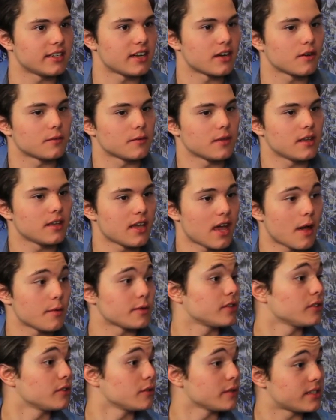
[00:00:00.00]
You know, I
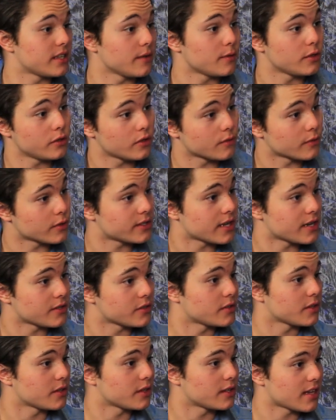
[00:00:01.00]
was still doing Steven Universe
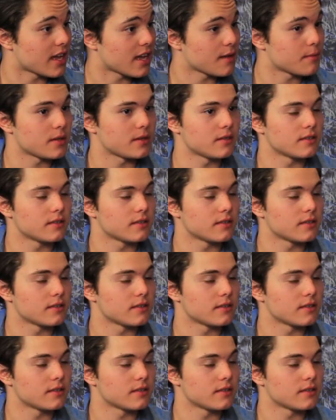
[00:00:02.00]
sessions at the time,